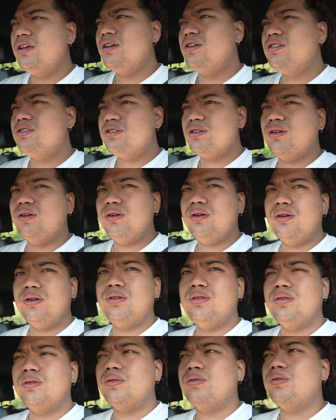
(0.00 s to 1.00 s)

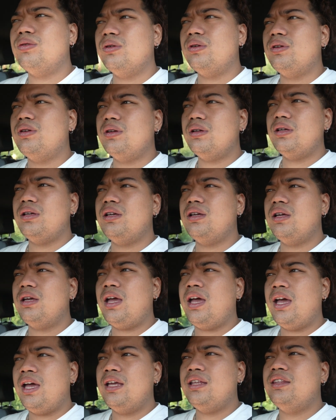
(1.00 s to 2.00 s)
So,
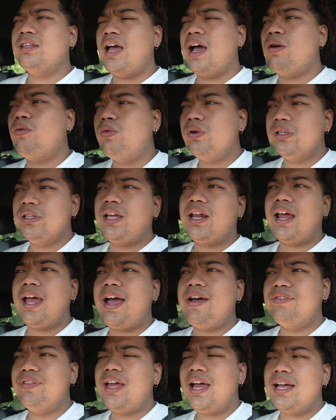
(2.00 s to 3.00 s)
and that one that I
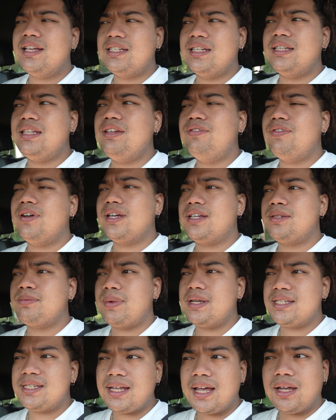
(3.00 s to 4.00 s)
have that has a defect is
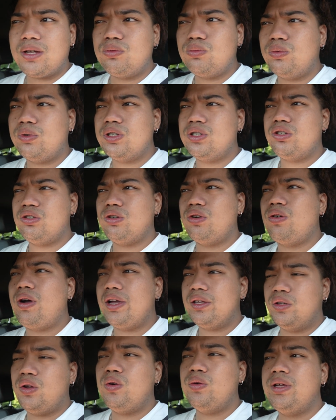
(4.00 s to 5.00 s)
my second one. So
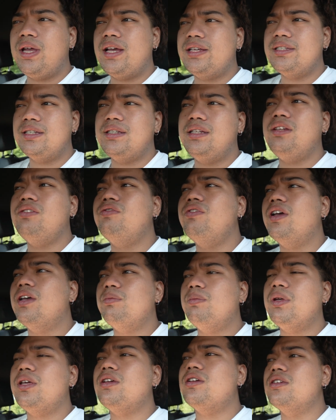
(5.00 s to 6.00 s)
I know it has a
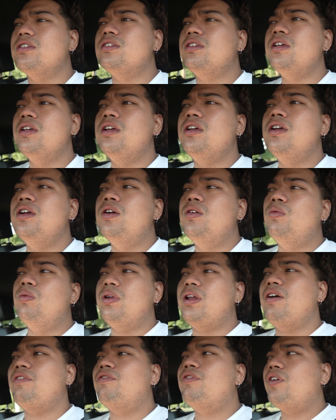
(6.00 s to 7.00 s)
defect because
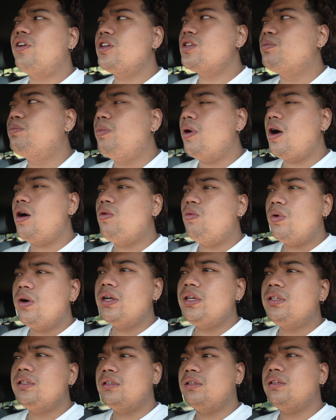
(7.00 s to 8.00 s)
when I first bought
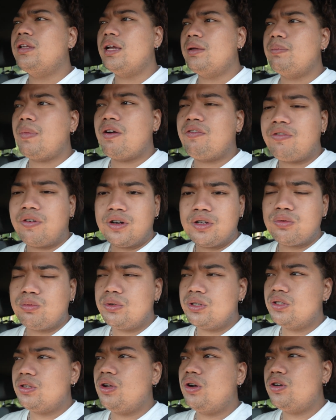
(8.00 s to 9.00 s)
one, like my first
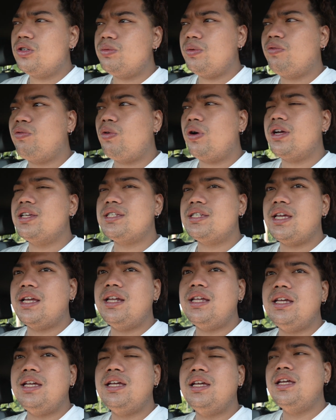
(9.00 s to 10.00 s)
one of those before I
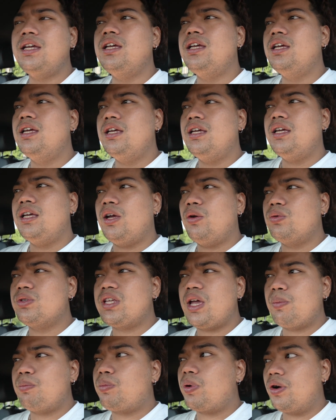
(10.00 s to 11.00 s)
sell it, it was
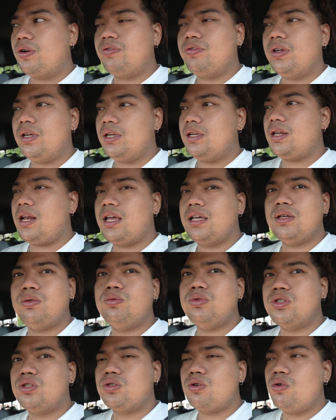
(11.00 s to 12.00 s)
like perfect like it
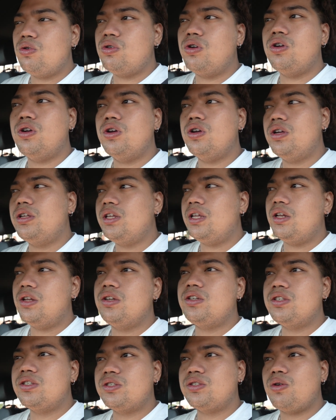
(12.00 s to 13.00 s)
was so good it
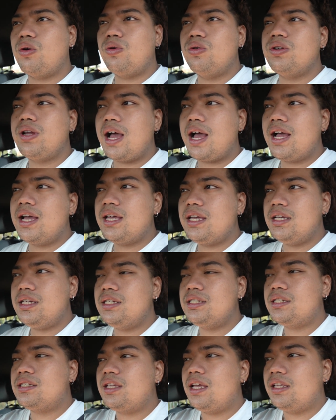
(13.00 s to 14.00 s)
looked so
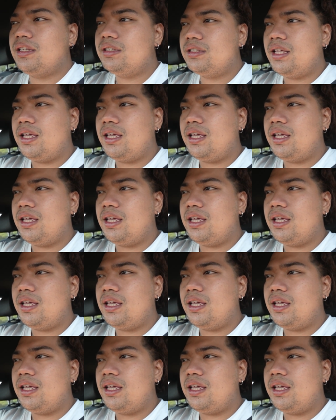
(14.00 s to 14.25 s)
nice and